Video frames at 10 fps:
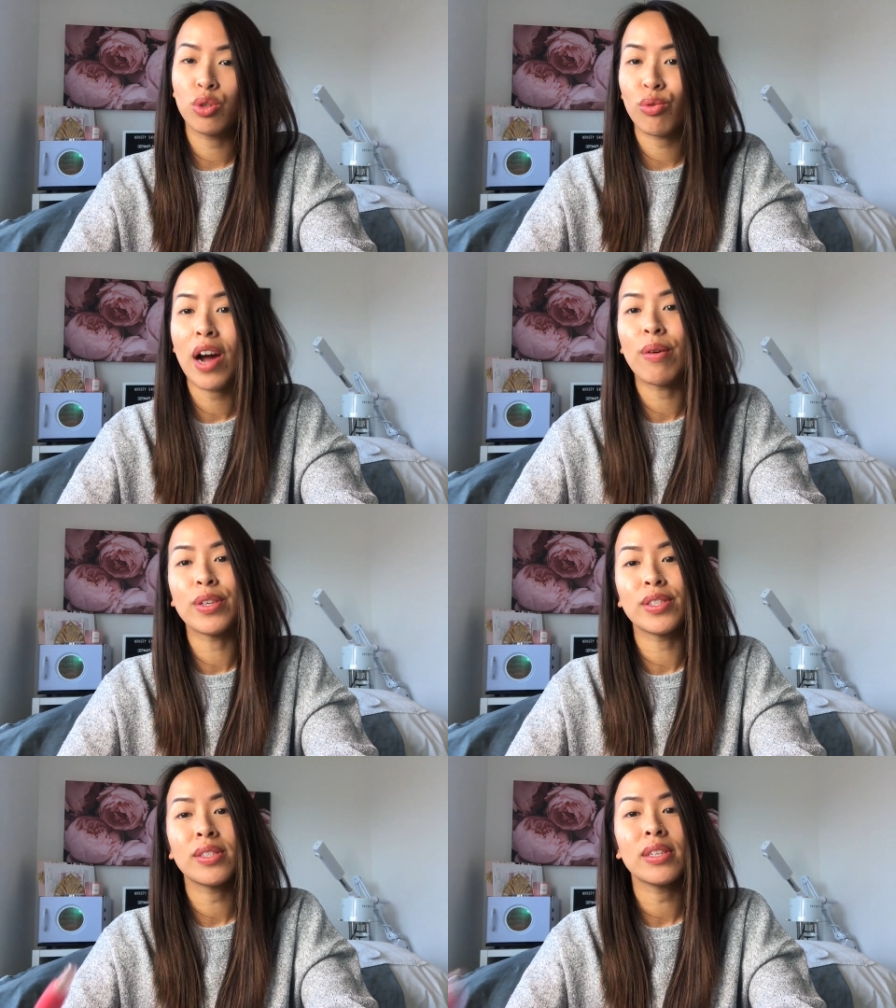two
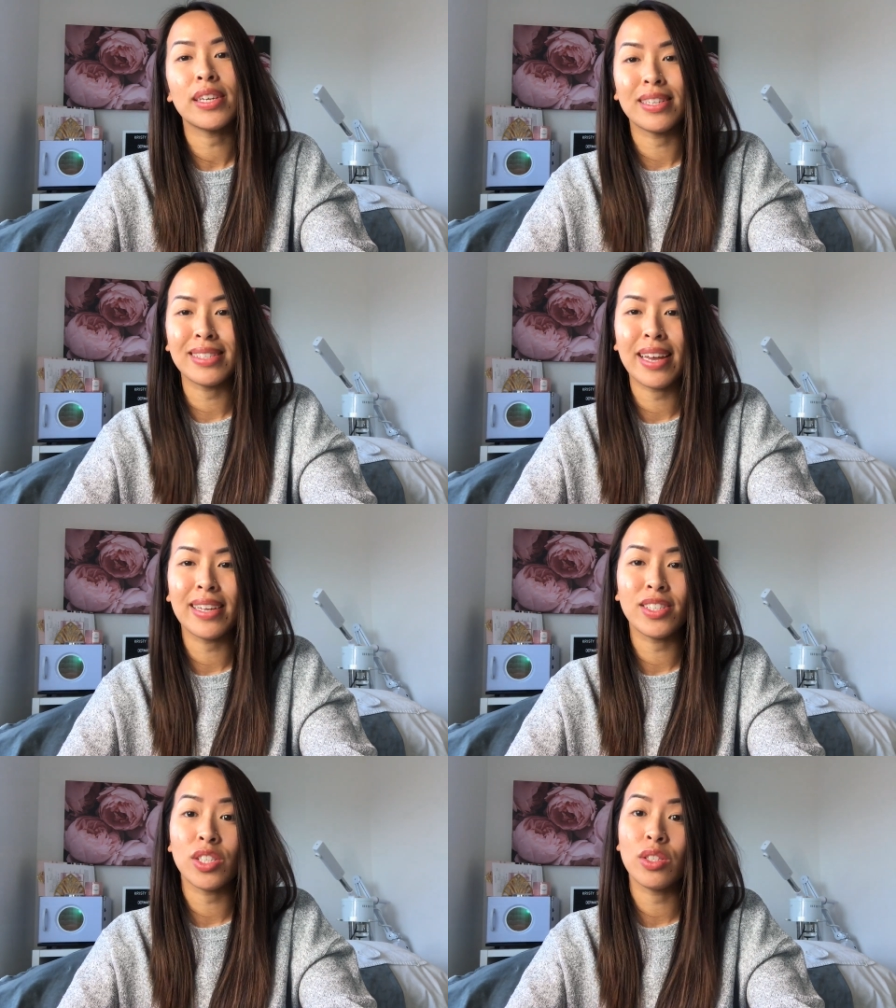hours in a
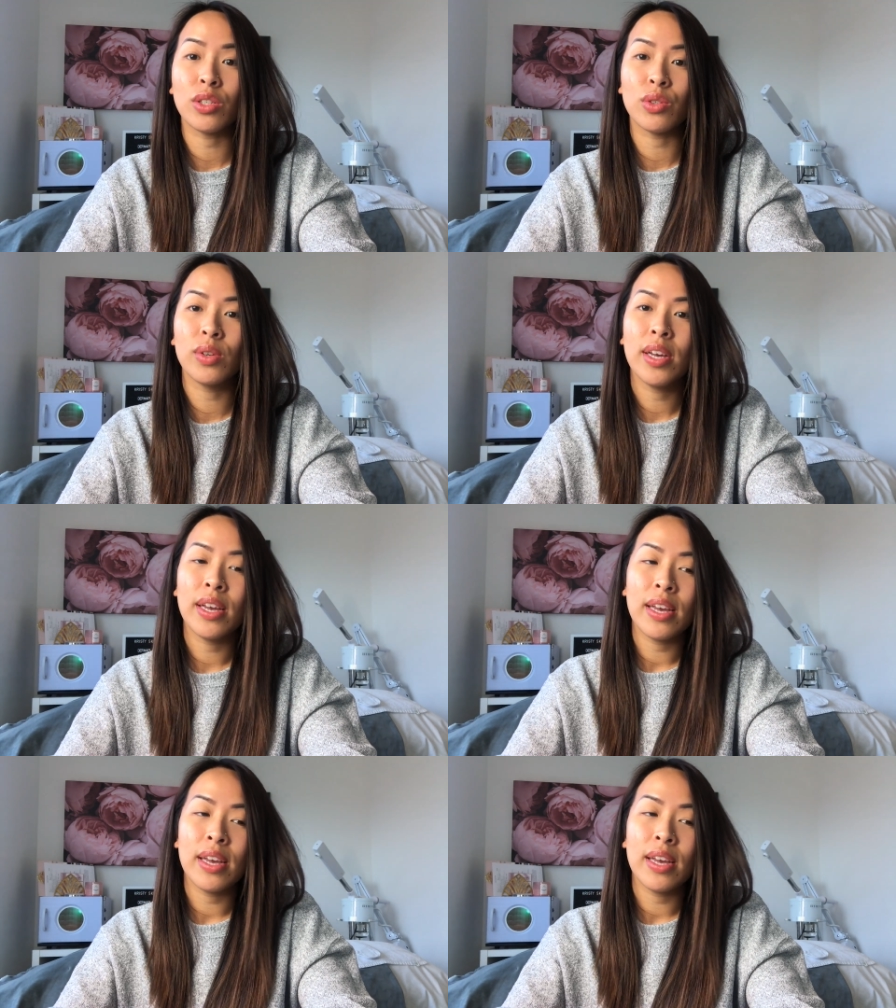day just to